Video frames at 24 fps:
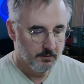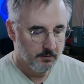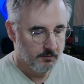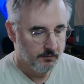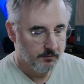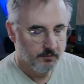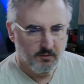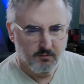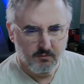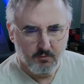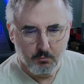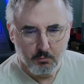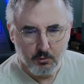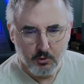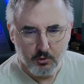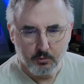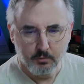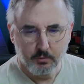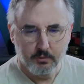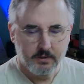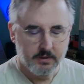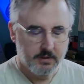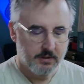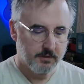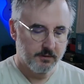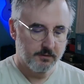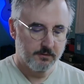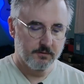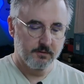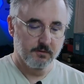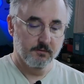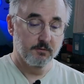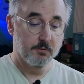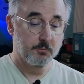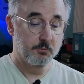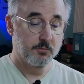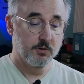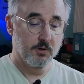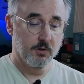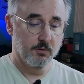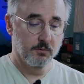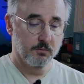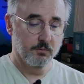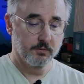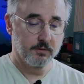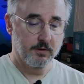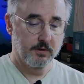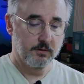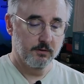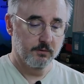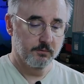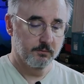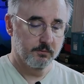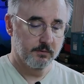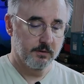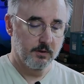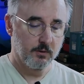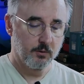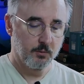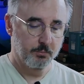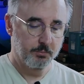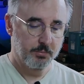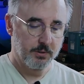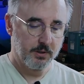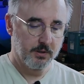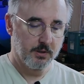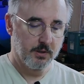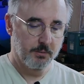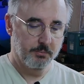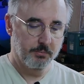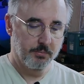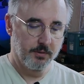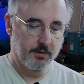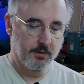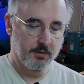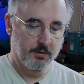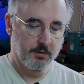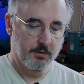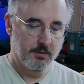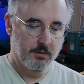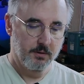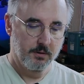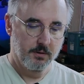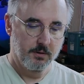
Some of them work really good, some of them don't. They don't pick up the